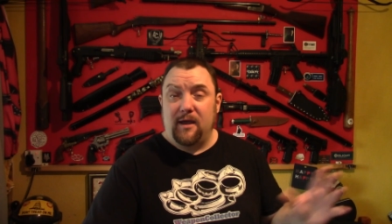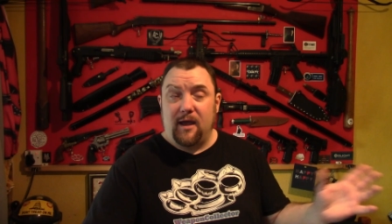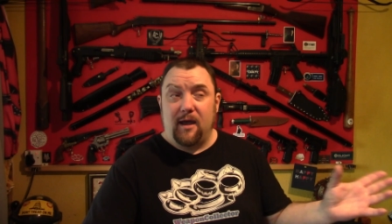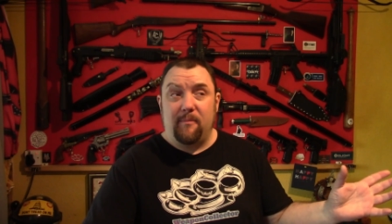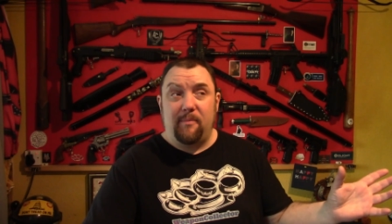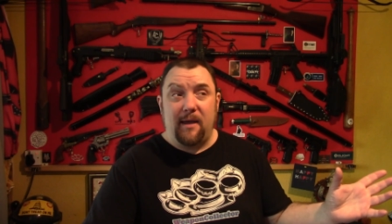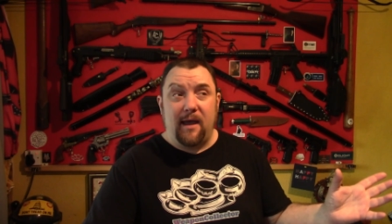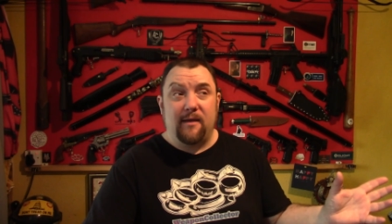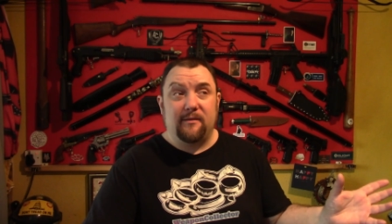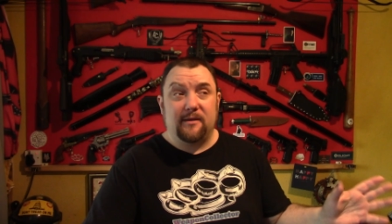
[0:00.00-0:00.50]

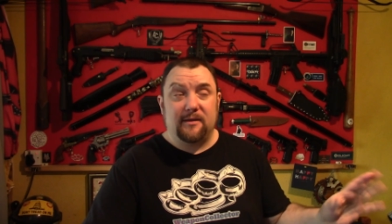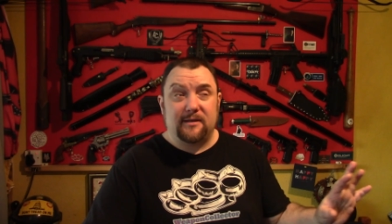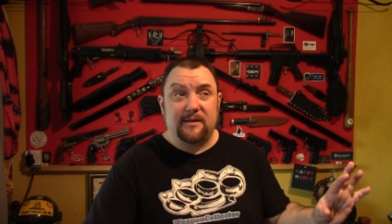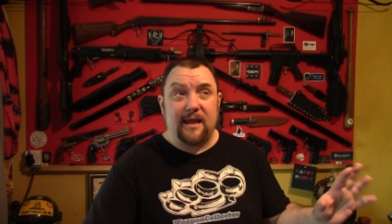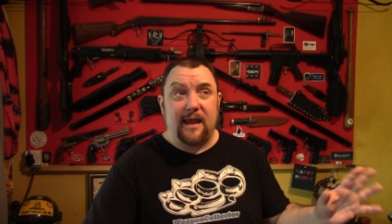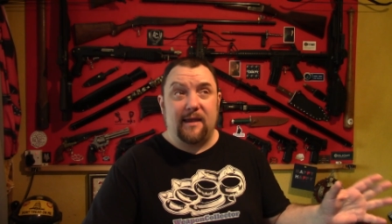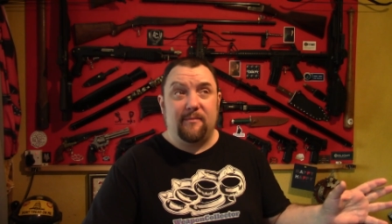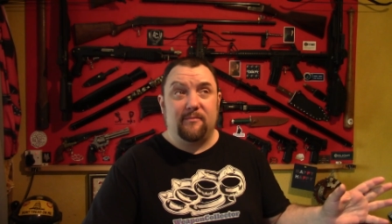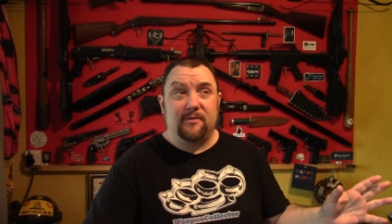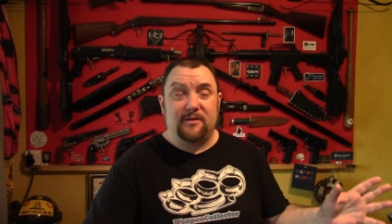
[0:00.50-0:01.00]
about the
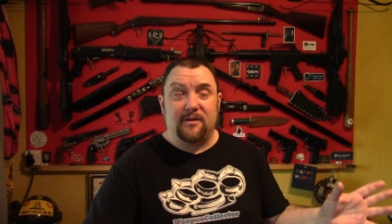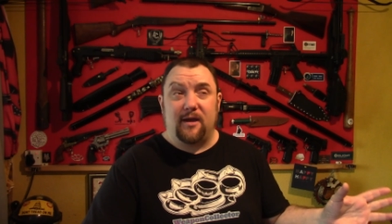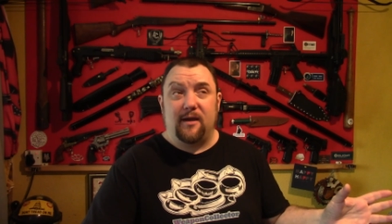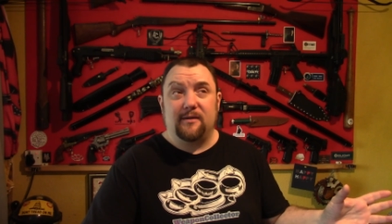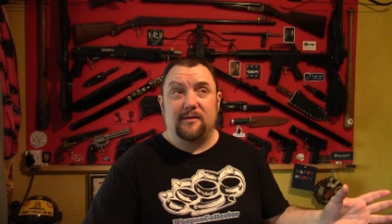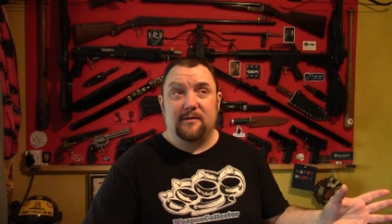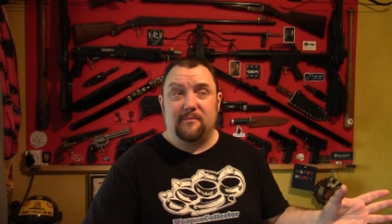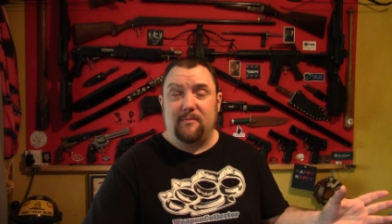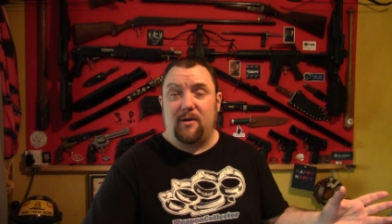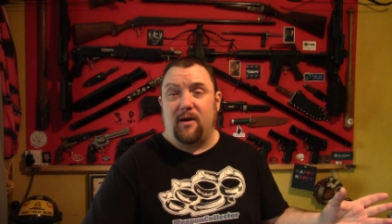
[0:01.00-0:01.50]
same
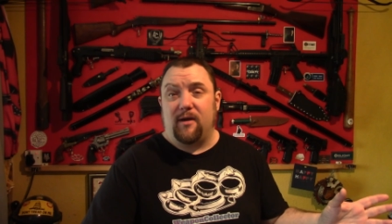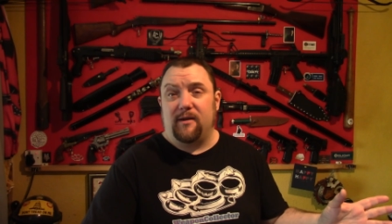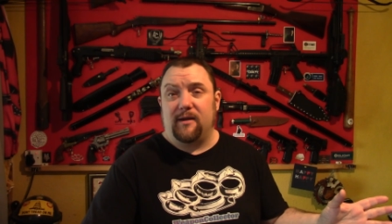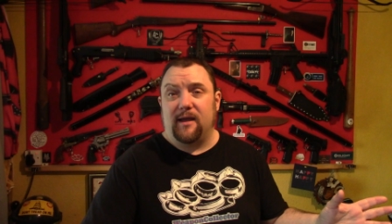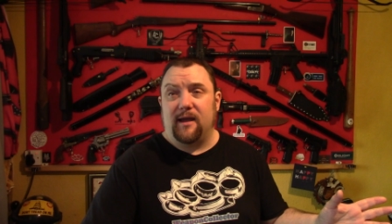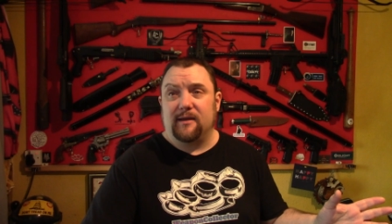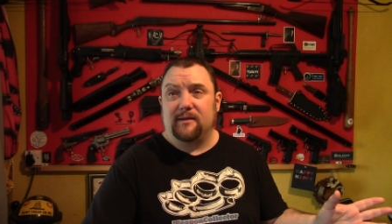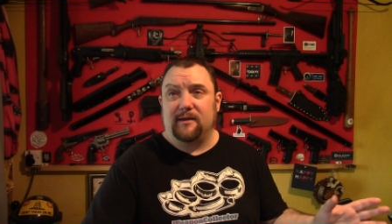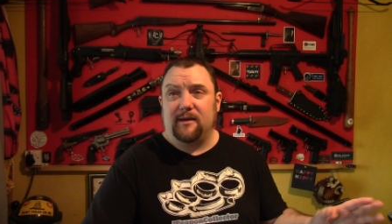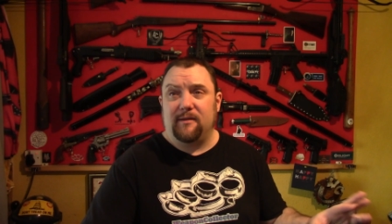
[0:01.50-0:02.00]
size as mine
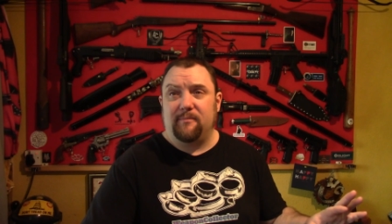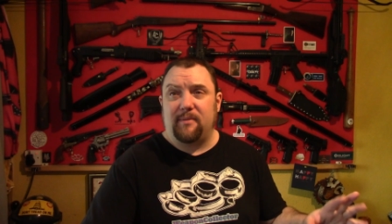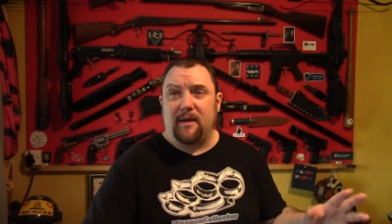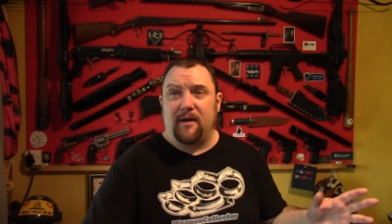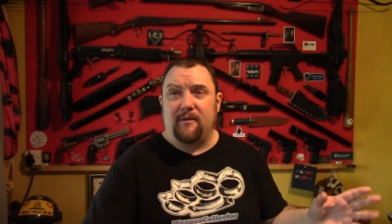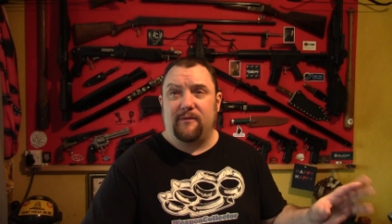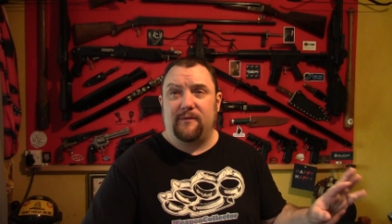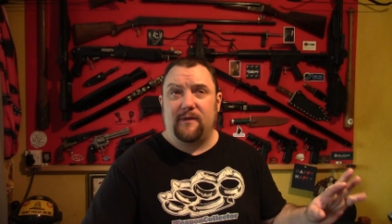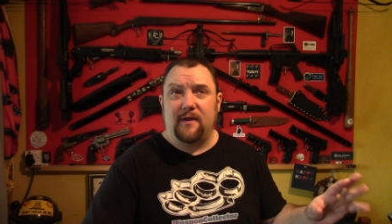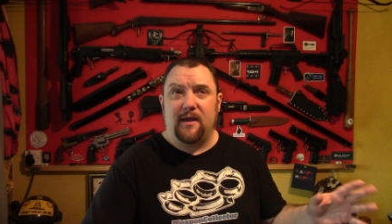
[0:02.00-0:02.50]
actually,
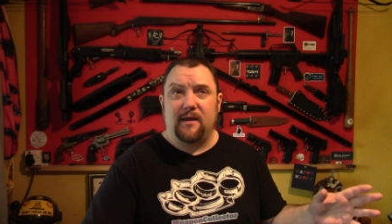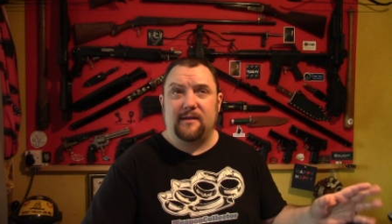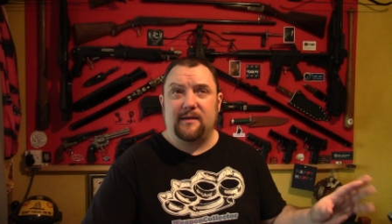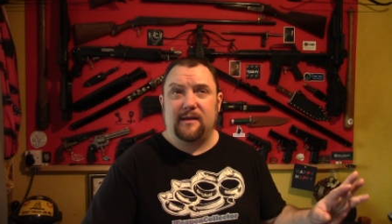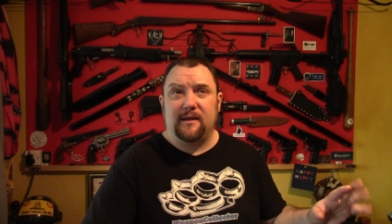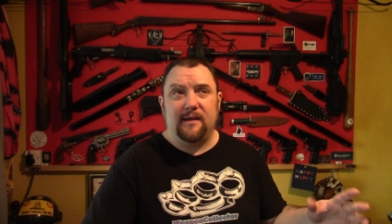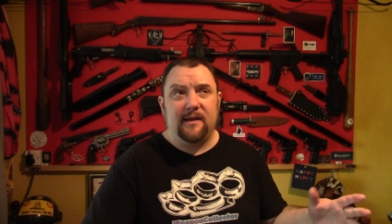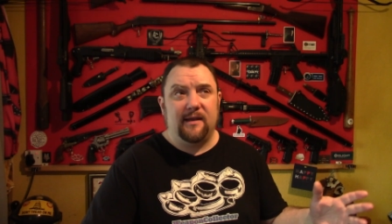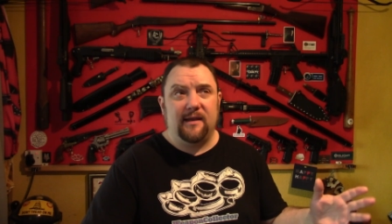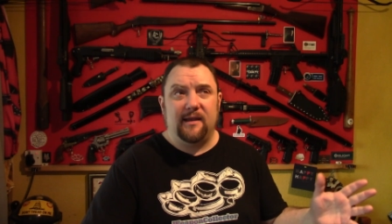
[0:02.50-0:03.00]
about
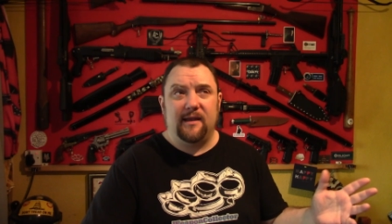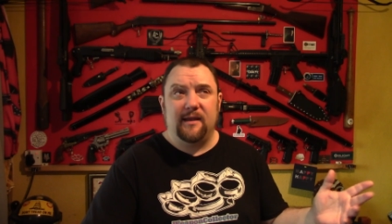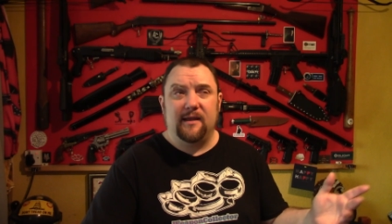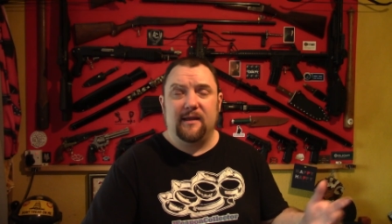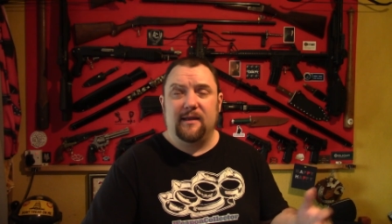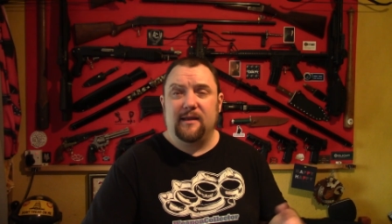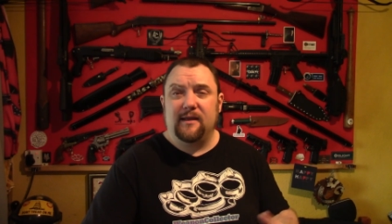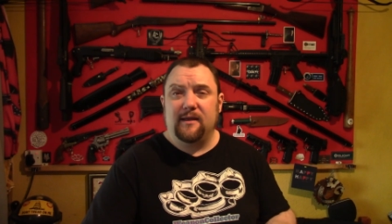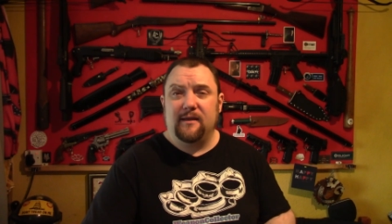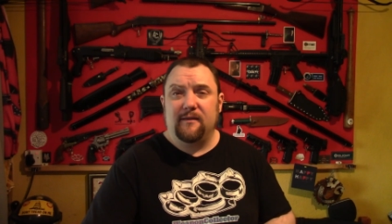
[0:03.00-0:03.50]

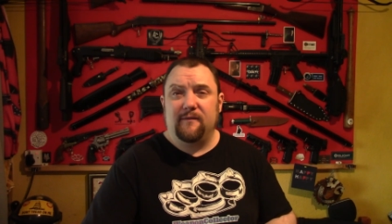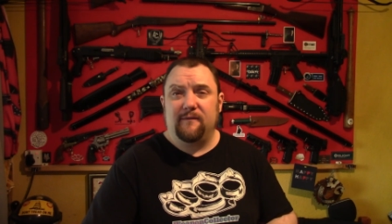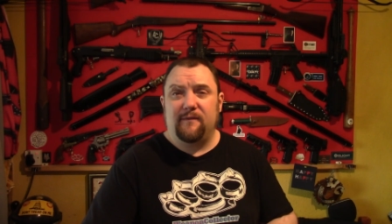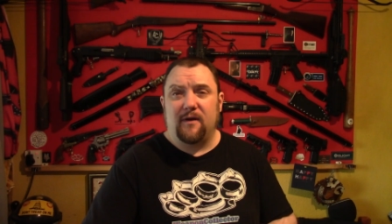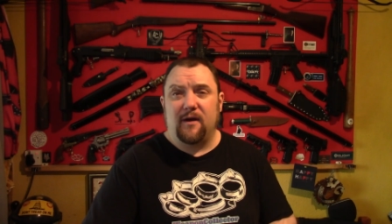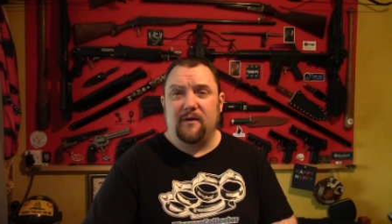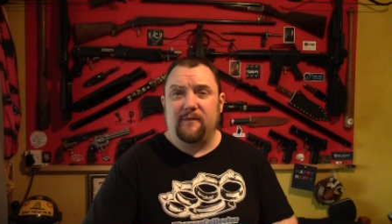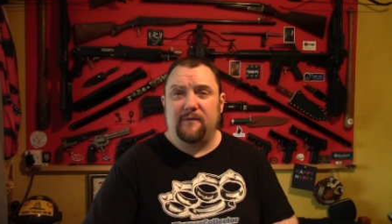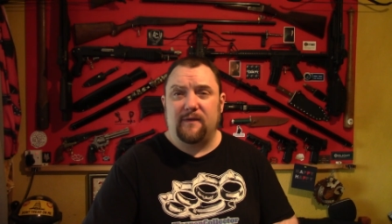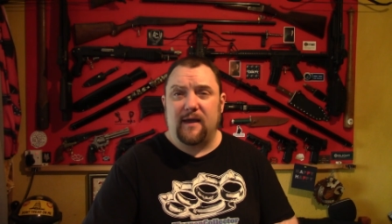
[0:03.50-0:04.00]

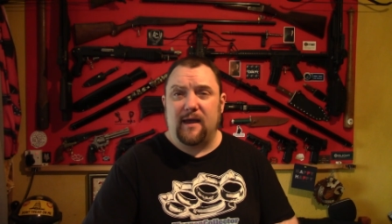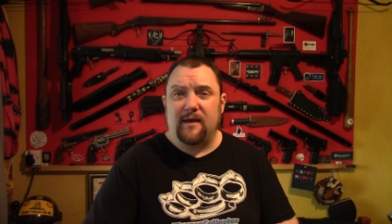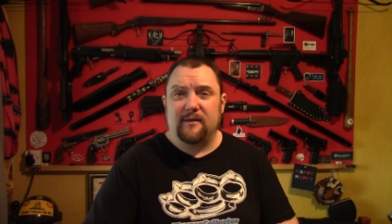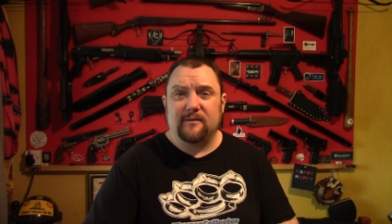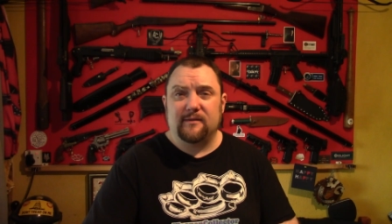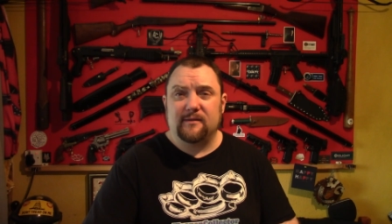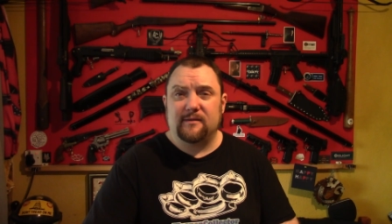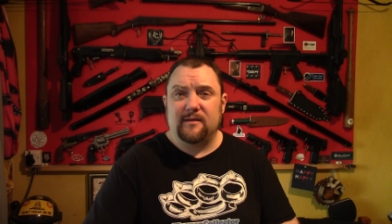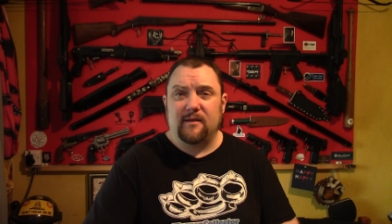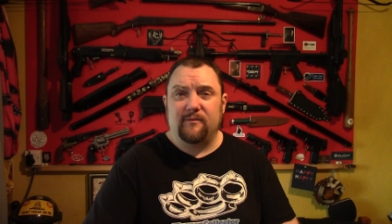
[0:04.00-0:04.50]

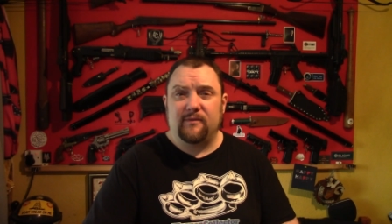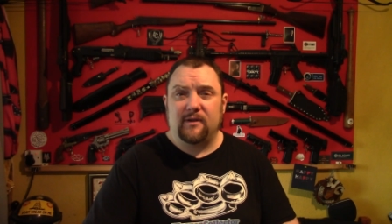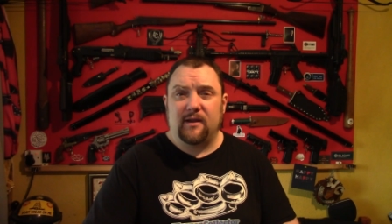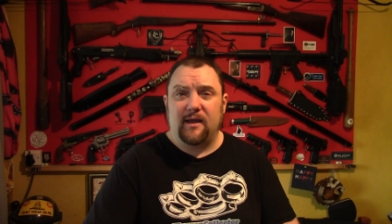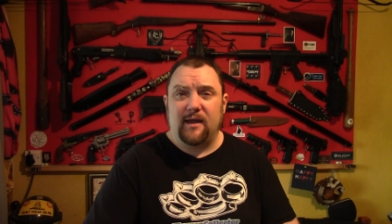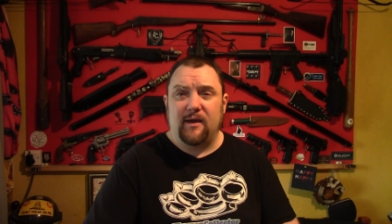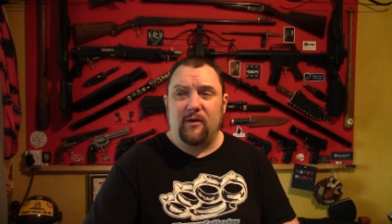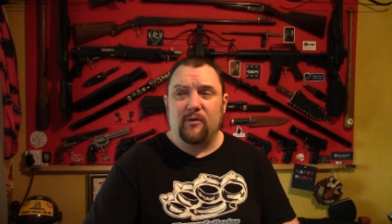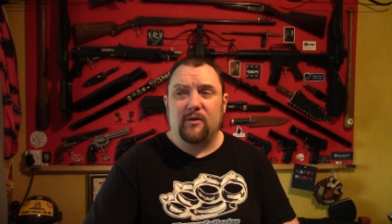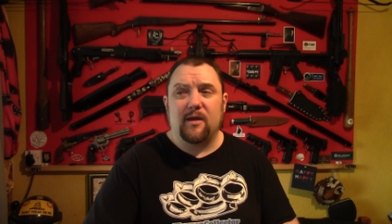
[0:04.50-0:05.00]
35,000 something
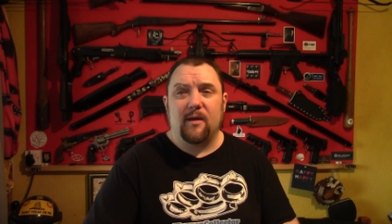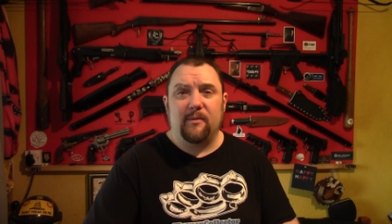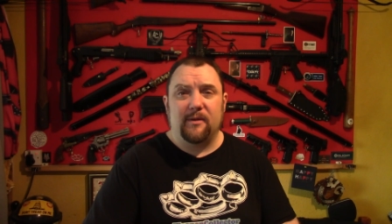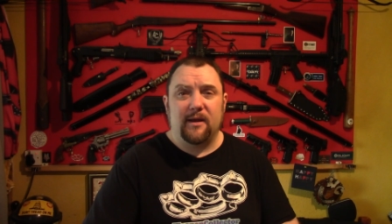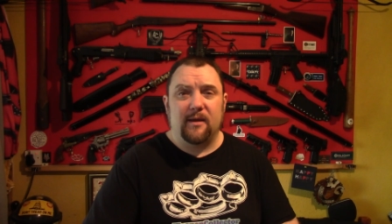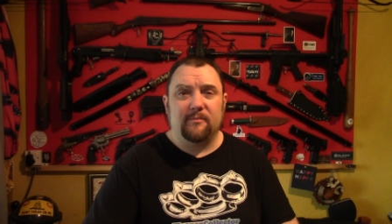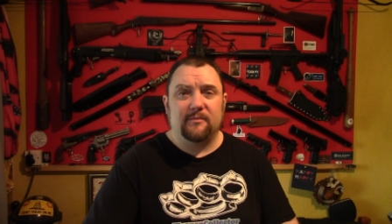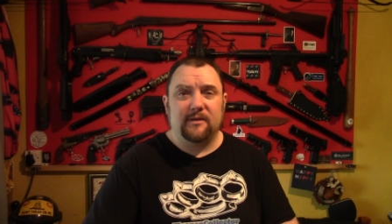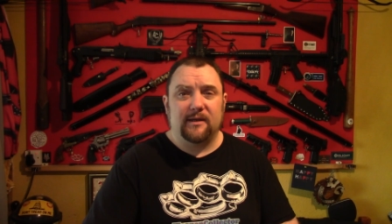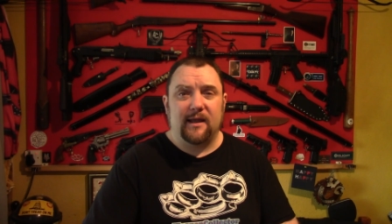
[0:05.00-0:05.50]
like that, or coming
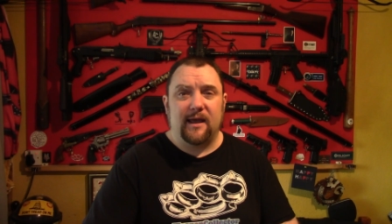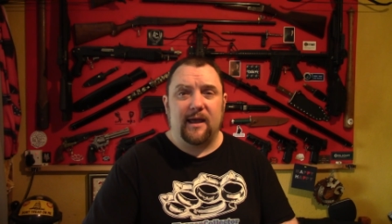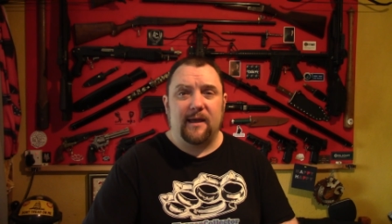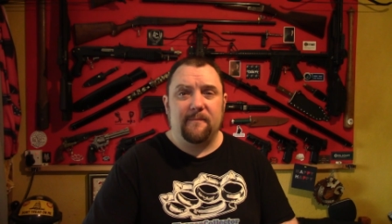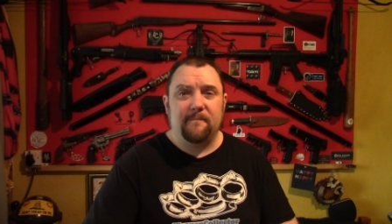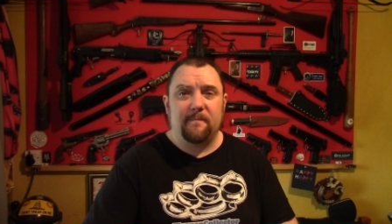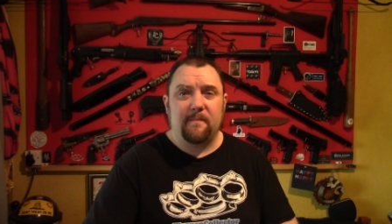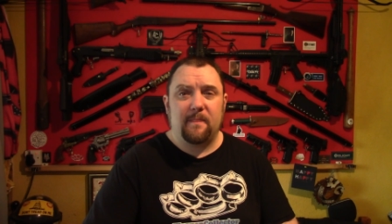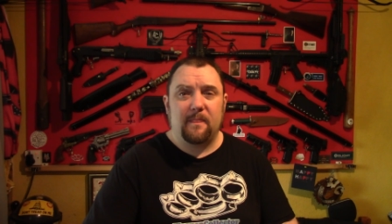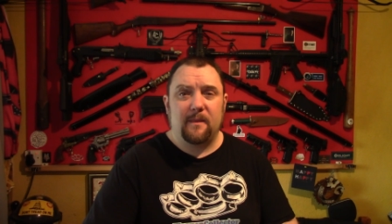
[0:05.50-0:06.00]
up to that.